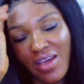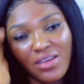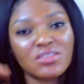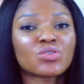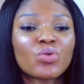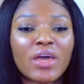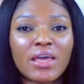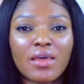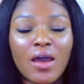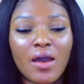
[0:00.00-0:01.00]
so
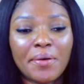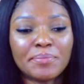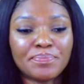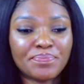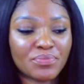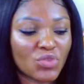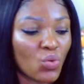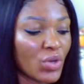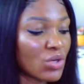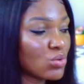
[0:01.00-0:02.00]
that
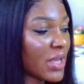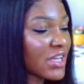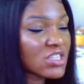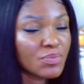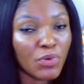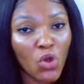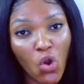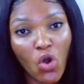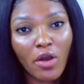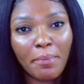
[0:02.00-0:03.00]
we could
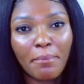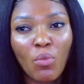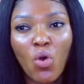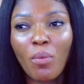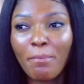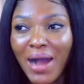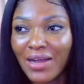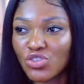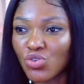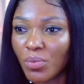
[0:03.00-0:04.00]
explore more
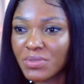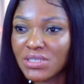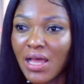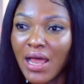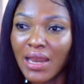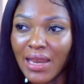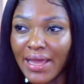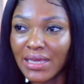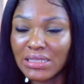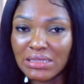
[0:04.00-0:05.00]
backdrops
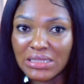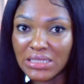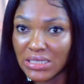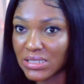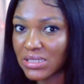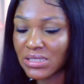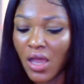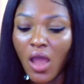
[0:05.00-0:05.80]
like this.